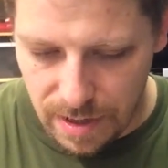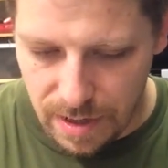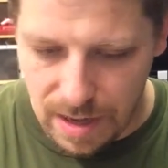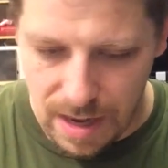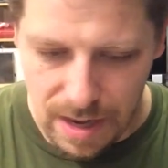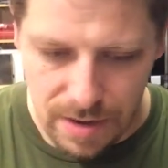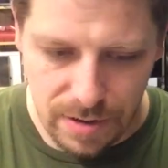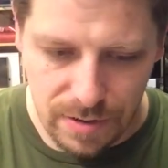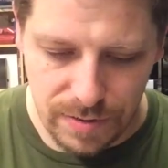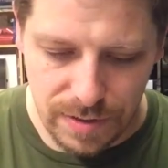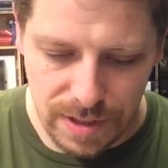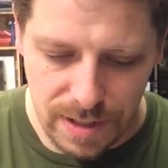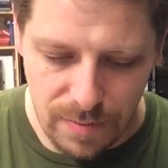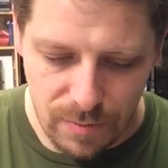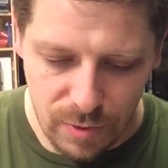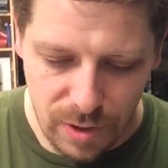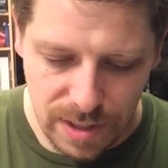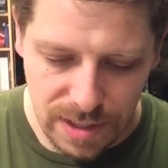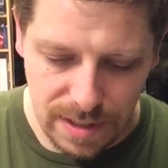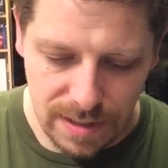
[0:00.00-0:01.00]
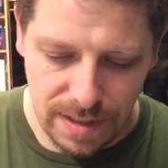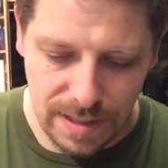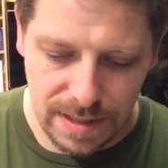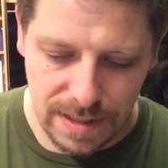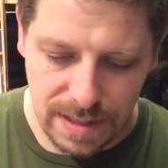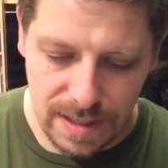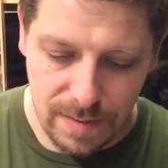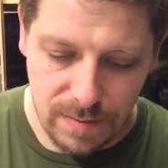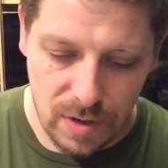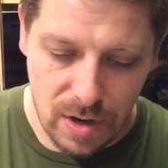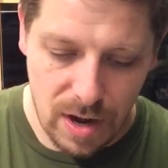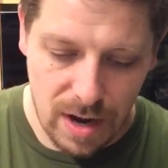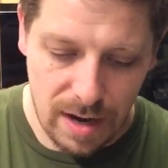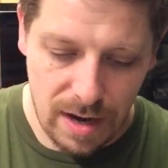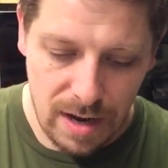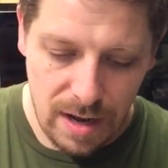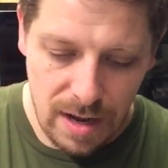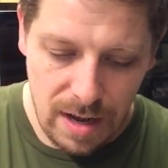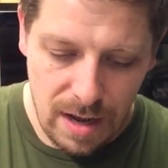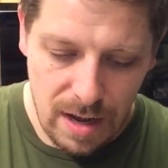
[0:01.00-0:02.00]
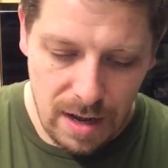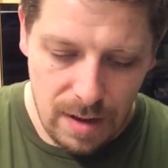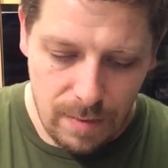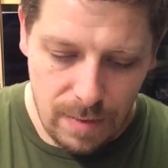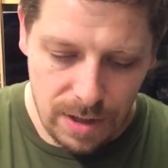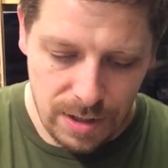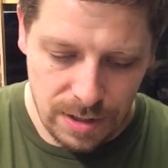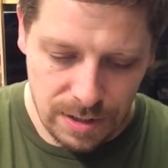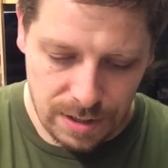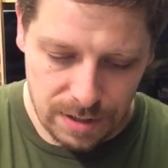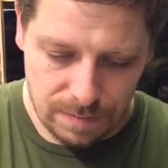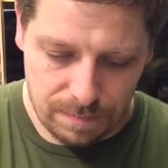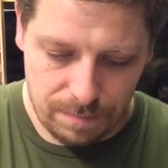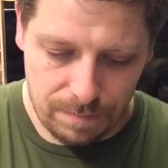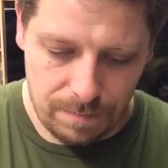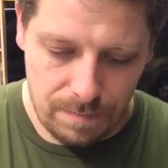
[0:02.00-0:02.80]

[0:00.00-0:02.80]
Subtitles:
I don't know, some recently and some not. But just